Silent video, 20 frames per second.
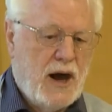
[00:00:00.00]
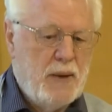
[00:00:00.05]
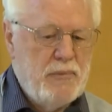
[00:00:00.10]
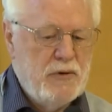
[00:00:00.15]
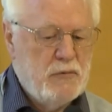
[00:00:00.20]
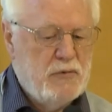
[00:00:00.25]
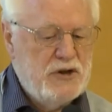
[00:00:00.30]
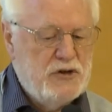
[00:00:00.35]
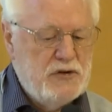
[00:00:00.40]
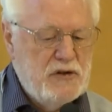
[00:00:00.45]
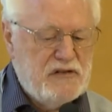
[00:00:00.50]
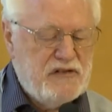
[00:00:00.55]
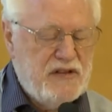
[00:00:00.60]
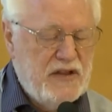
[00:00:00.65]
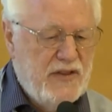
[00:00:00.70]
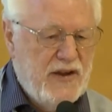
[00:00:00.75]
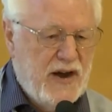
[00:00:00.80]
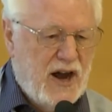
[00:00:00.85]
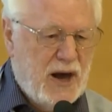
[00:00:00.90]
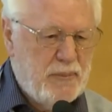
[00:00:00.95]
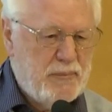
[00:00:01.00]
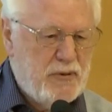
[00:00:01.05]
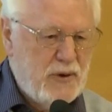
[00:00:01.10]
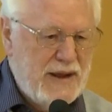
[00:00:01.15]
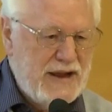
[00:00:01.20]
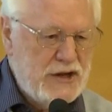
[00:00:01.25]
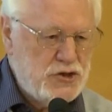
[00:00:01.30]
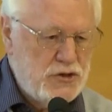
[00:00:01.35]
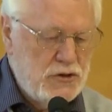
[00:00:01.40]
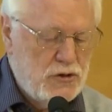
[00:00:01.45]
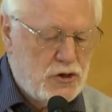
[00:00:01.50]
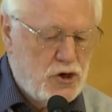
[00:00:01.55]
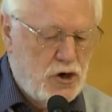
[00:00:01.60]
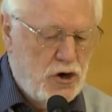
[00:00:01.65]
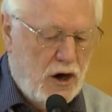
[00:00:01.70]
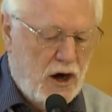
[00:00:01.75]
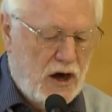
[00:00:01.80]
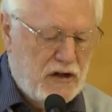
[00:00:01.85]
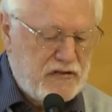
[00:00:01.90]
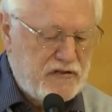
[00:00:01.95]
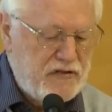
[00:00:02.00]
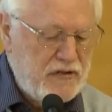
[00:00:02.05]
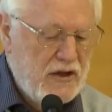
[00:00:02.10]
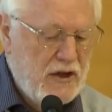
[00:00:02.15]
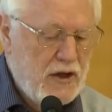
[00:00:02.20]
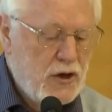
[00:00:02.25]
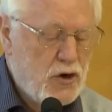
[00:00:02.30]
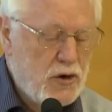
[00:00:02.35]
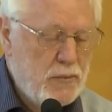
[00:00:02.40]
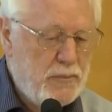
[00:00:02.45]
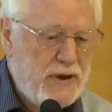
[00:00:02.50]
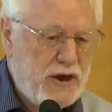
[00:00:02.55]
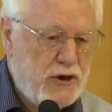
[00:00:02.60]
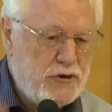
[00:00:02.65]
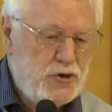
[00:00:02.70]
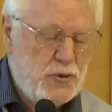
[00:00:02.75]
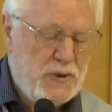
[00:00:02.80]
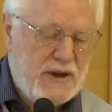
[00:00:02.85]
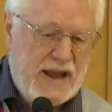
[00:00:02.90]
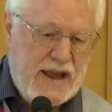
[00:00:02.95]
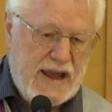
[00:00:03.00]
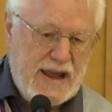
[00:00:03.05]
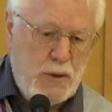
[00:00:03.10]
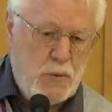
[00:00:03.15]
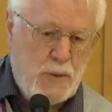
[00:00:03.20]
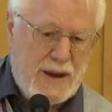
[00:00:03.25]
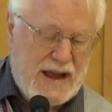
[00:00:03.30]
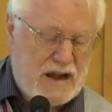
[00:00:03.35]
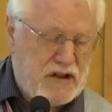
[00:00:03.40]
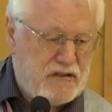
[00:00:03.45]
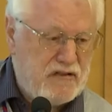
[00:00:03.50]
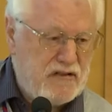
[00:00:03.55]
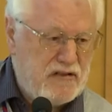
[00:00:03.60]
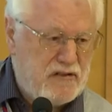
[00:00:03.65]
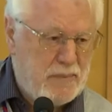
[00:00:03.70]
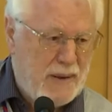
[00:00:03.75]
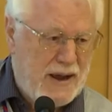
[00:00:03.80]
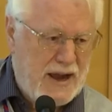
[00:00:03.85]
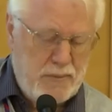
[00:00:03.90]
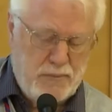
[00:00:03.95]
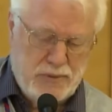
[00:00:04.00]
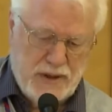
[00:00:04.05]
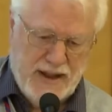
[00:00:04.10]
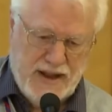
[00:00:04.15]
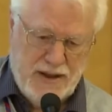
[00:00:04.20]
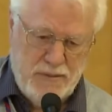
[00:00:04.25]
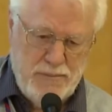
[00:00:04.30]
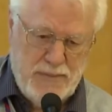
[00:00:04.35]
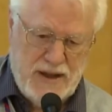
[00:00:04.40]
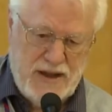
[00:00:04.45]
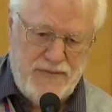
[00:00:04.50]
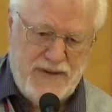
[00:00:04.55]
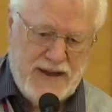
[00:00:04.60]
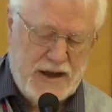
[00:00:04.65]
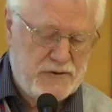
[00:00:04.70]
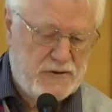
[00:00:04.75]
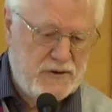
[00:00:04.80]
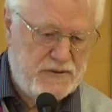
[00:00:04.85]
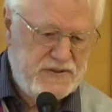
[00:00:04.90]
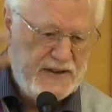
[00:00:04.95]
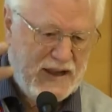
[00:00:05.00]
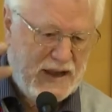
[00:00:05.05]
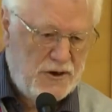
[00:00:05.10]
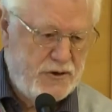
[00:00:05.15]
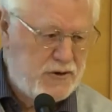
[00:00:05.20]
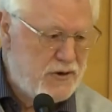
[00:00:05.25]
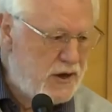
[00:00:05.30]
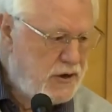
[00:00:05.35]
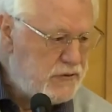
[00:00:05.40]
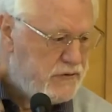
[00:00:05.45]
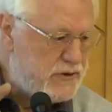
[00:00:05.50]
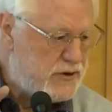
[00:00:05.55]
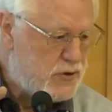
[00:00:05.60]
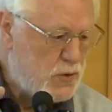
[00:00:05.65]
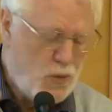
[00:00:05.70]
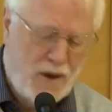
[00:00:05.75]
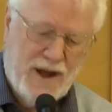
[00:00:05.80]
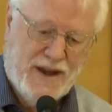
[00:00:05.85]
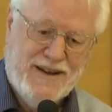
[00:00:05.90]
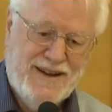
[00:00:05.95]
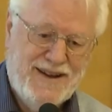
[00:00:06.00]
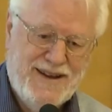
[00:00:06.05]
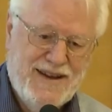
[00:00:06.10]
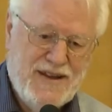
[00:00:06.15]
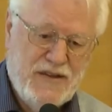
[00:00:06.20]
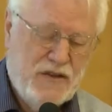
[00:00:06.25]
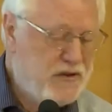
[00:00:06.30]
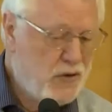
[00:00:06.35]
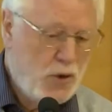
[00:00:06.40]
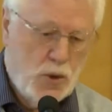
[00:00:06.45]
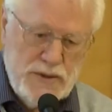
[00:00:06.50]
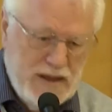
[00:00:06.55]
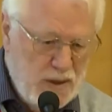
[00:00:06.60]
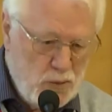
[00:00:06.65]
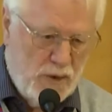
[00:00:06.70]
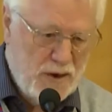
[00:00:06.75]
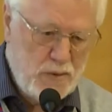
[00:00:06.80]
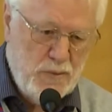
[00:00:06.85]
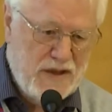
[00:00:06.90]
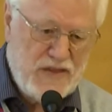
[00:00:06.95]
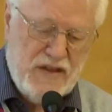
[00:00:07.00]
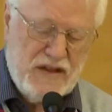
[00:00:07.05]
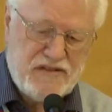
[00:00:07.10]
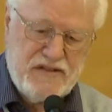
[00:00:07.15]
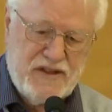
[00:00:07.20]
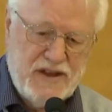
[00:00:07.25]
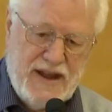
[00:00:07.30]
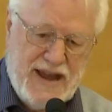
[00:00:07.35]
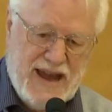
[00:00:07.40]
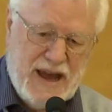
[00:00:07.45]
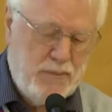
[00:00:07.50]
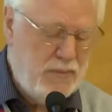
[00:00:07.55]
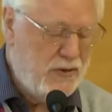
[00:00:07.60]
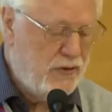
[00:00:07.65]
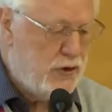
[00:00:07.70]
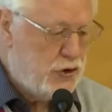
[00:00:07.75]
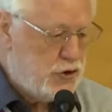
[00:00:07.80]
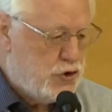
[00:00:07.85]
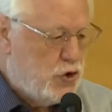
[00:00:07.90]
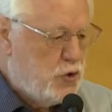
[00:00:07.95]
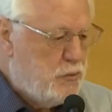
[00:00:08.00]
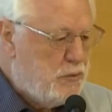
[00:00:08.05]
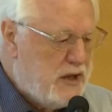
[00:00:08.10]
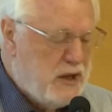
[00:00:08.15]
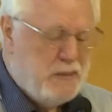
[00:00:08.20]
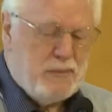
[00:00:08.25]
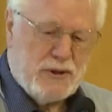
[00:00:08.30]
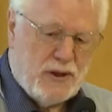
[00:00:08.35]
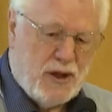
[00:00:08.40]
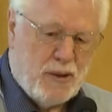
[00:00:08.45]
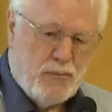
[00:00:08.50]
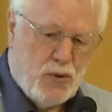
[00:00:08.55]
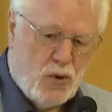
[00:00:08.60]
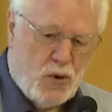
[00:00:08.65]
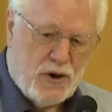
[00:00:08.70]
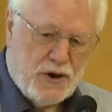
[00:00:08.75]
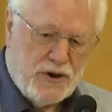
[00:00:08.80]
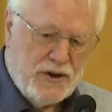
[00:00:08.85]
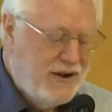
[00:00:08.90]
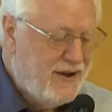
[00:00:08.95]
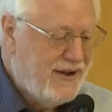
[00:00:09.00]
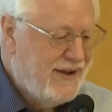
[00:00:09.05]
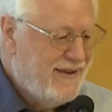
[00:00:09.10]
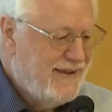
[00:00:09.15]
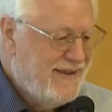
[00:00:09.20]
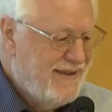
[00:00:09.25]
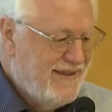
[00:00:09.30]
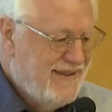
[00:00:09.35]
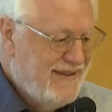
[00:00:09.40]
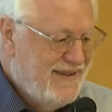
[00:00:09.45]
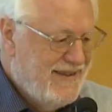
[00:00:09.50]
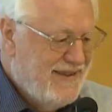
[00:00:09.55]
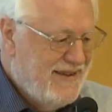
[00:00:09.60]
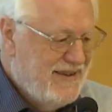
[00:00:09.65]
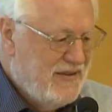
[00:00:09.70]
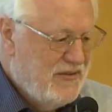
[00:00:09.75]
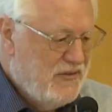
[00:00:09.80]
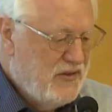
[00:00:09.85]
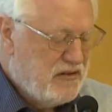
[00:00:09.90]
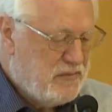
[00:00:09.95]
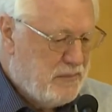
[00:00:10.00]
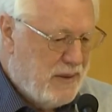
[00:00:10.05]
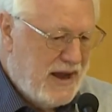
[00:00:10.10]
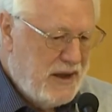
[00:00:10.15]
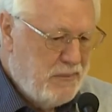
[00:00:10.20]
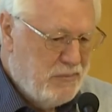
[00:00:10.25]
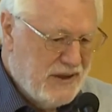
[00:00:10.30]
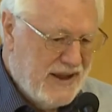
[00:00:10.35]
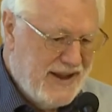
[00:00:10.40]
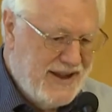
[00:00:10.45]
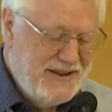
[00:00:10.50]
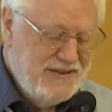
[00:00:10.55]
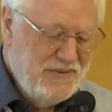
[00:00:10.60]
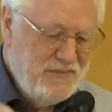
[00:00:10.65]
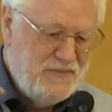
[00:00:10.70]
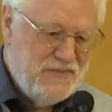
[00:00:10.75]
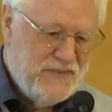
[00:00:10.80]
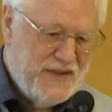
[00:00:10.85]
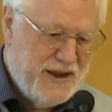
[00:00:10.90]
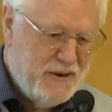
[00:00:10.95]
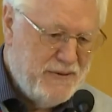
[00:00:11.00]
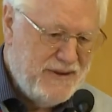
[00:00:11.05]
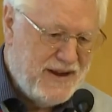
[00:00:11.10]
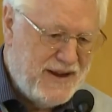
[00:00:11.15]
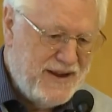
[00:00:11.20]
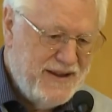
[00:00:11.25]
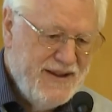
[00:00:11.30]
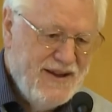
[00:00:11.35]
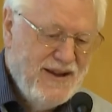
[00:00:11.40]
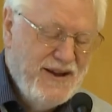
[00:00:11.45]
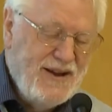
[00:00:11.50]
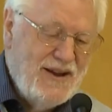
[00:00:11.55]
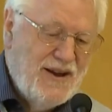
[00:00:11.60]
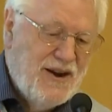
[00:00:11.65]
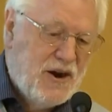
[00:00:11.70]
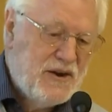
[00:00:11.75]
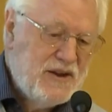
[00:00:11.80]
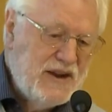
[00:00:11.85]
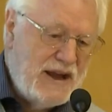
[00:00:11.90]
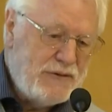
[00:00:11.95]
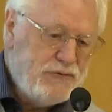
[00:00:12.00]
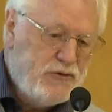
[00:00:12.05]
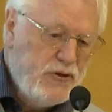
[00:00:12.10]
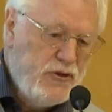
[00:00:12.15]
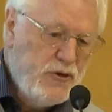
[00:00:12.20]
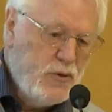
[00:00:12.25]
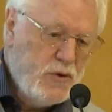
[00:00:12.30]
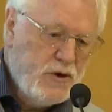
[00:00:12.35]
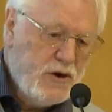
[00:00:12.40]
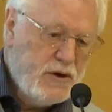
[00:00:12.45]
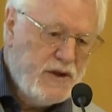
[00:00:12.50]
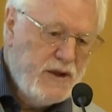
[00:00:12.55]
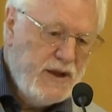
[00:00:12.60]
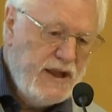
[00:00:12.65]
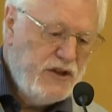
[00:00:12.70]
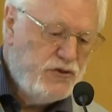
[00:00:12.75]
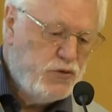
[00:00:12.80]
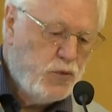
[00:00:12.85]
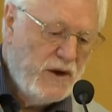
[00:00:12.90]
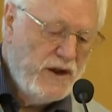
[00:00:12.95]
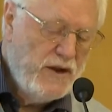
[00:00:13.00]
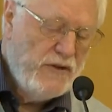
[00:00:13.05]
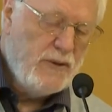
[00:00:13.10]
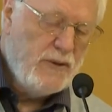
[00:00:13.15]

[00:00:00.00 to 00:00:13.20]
reducing the operational cost compared to an AWACS spy plane by a factor of 10 or 100 to 1. There's only one way that's going to happen. The two people on board the spy plane, Erieye, are going to have to do the work, each one of